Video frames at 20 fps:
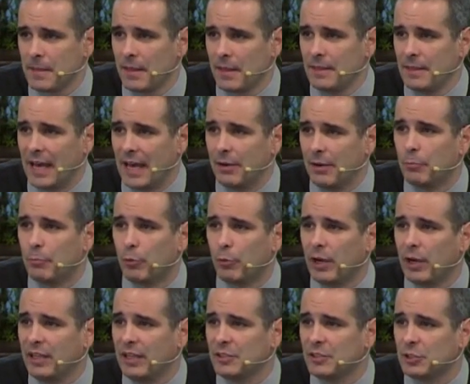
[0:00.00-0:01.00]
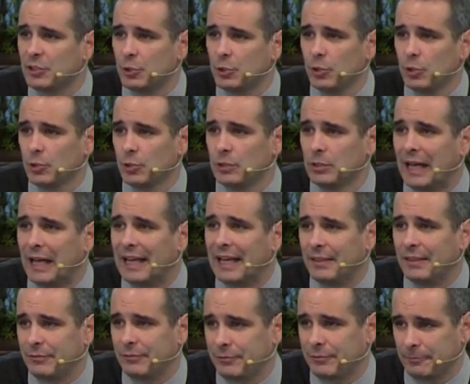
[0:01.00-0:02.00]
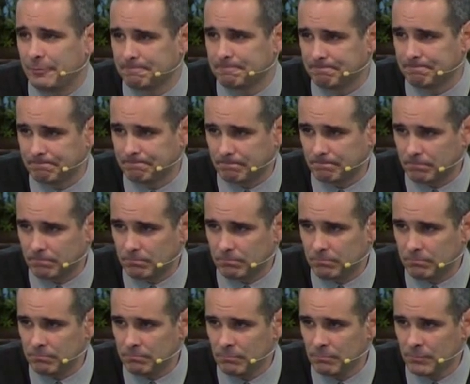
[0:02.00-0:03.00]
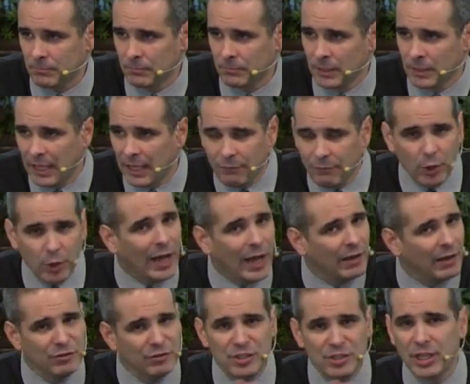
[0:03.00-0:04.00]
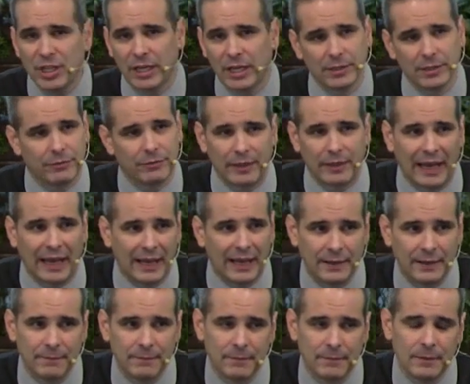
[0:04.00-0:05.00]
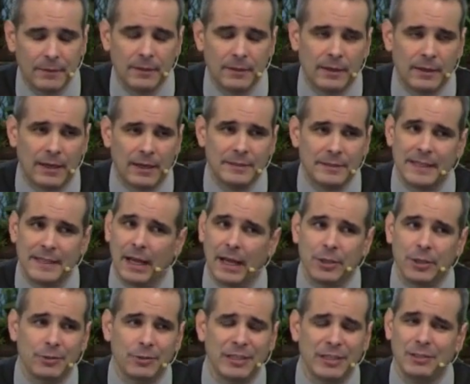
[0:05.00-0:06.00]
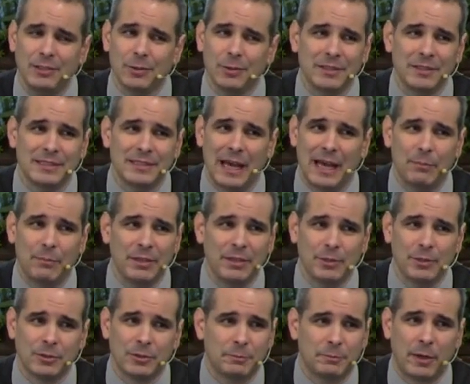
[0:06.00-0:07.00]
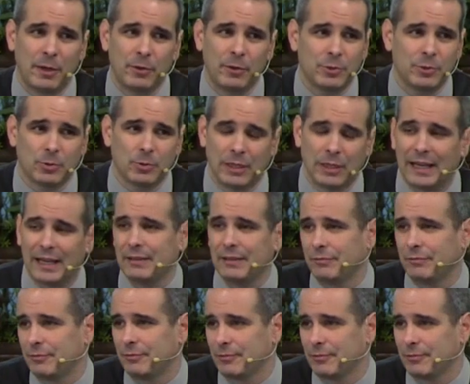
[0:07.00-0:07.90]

that it brings to your life, if you have none of that, I tell you, you need to examine your spiritual life.